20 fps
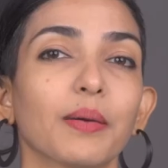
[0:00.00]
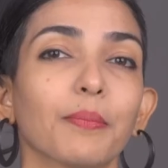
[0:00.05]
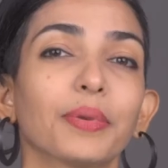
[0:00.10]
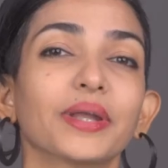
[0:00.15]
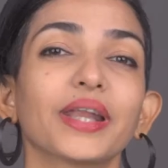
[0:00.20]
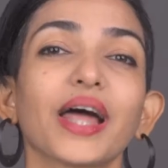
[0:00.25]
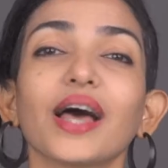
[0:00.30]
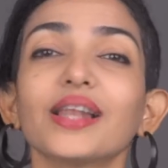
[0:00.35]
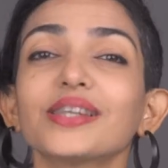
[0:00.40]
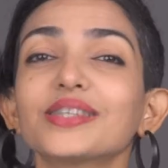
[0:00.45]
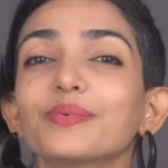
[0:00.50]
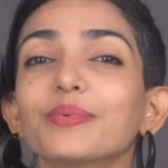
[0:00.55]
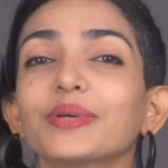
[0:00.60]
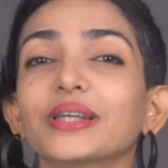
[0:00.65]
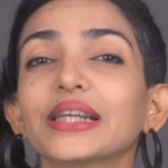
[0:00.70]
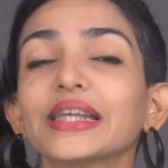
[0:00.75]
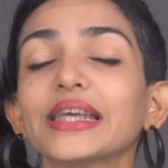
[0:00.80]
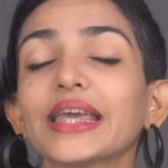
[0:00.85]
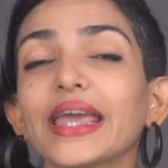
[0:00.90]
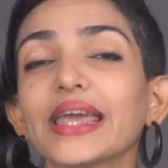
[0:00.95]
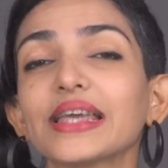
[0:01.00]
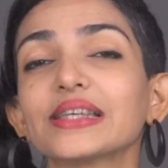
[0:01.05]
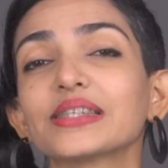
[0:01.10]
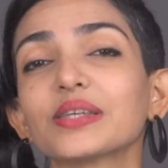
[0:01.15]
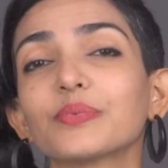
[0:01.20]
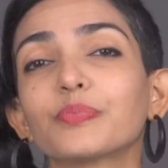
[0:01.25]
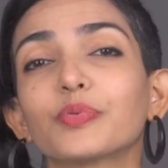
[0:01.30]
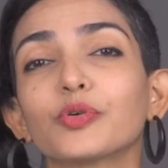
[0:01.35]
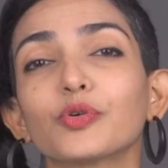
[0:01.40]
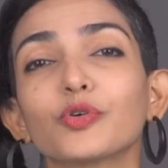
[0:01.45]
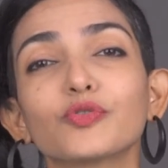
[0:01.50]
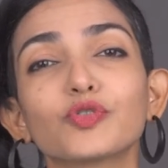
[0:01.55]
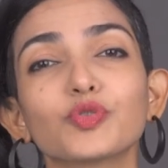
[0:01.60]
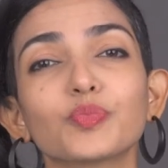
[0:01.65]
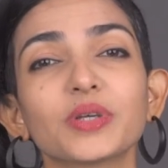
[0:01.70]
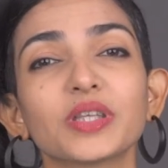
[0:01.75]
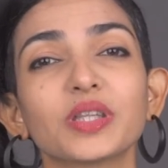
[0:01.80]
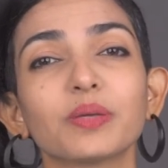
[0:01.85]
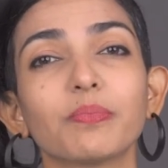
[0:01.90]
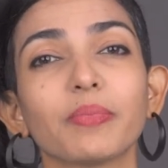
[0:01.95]
But ultimately, AC proved to
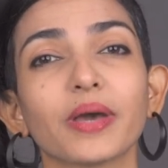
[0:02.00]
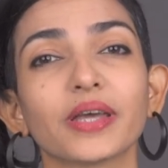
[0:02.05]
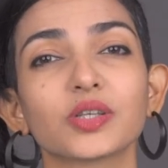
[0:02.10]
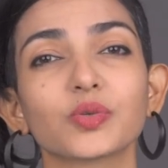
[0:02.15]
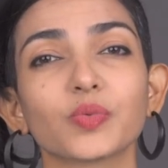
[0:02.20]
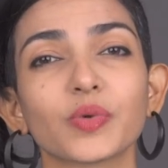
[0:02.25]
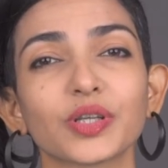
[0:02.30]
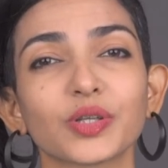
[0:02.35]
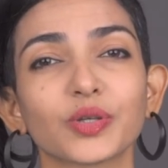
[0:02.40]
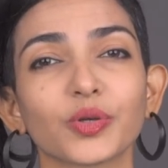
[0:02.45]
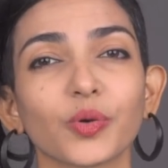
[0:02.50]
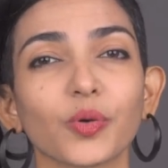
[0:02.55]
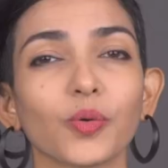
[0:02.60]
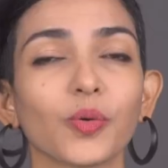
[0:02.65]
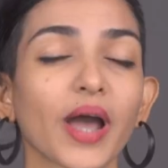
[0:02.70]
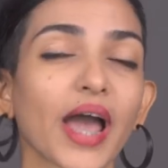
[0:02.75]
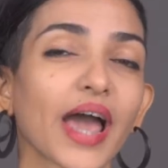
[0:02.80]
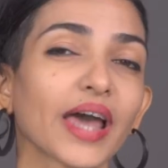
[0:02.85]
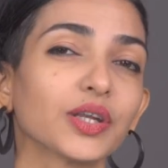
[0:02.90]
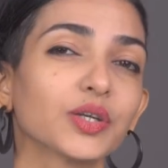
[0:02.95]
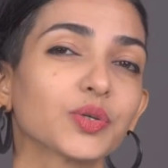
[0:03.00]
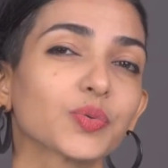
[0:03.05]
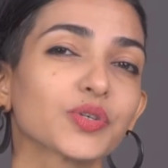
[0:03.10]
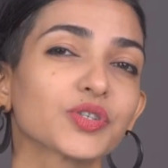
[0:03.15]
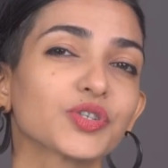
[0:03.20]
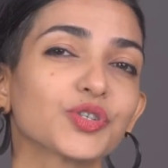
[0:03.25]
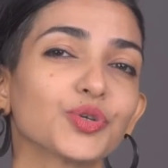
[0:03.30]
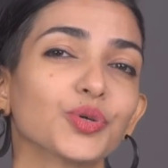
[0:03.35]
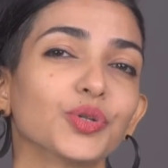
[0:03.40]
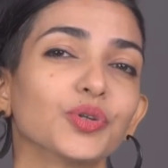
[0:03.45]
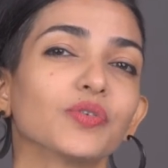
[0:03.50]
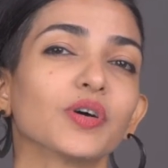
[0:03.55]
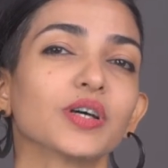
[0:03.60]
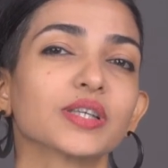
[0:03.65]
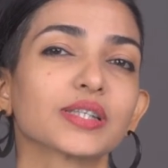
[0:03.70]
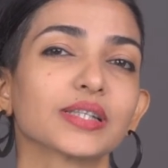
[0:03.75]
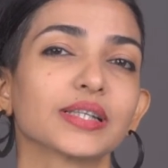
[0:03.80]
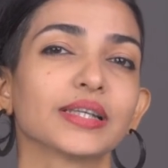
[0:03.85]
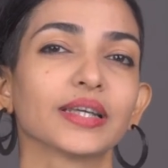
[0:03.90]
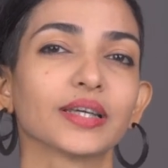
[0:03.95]
be the better way to go and it was
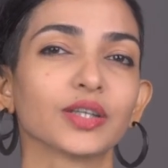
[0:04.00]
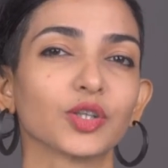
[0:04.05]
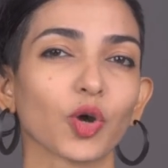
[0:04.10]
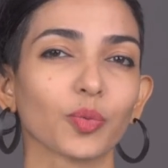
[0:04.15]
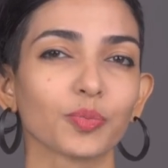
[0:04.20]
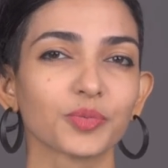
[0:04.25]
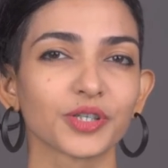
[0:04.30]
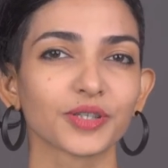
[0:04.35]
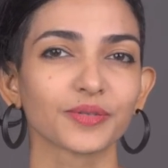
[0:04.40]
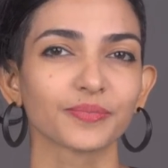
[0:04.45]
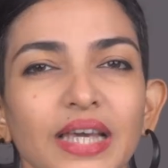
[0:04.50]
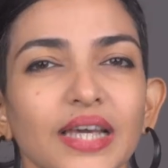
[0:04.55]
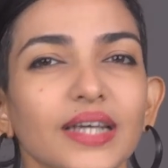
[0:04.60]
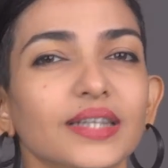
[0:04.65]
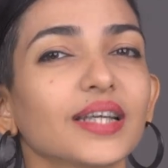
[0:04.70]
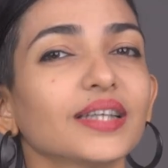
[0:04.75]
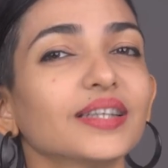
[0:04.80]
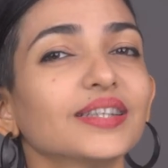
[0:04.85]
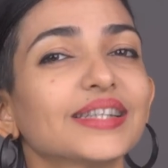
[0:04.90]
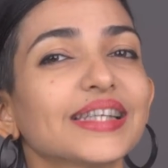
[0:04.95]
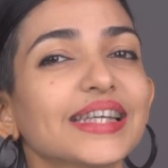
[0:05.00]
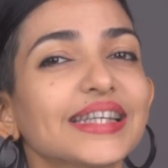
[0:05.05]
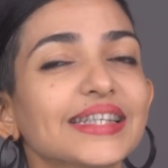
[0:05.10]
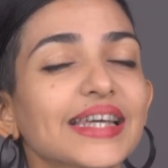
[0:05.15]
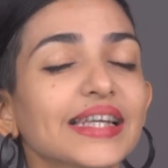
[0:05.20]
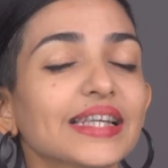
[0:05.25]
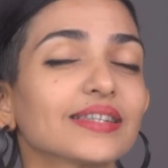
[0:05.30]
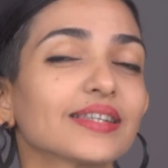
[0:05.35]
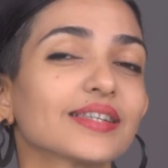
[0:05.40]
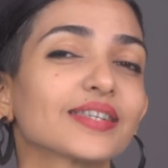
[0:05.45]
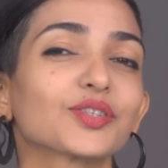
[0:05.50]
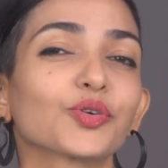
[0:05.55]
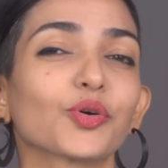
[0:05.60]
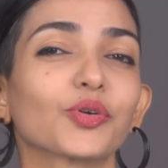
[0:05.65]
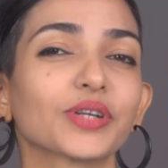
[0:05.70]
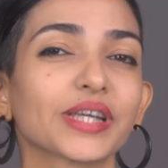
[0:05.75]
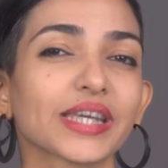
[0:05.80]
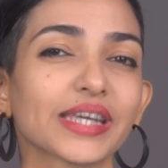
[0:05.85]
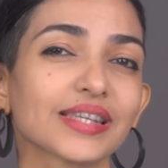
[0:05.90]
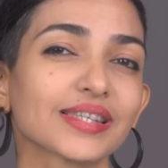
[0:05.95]
universally adopted. Another detail in the
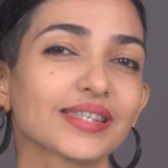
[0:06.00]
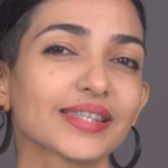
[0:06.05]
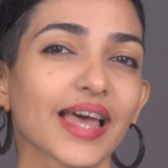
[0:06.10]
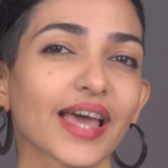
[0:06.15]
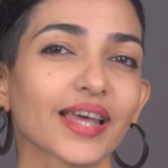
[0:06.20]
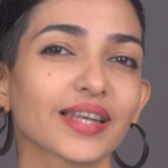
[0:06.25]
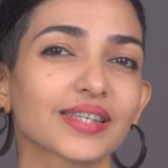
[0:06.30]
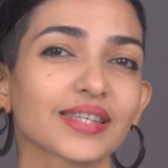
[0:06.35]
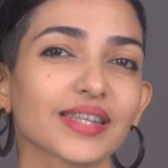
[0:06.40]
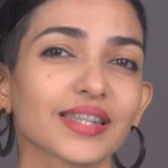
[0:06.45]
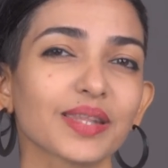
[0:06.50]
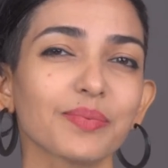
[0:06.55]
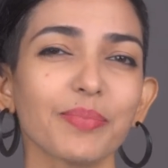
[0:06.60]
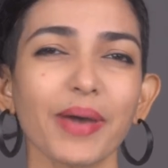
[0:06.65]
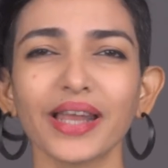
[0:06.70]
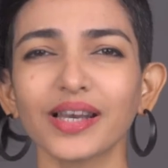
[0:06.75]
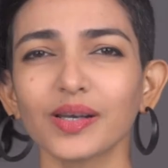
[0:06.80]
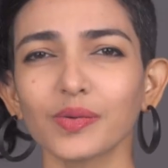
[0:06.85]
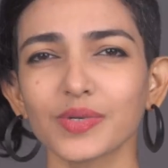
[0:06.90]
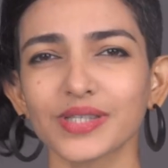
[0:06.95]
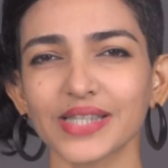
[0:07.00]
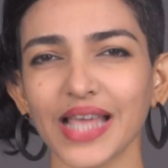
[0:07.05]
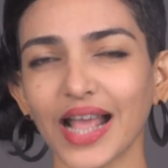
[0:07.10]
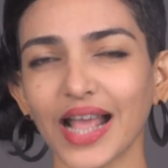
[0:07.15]
story is that the battle was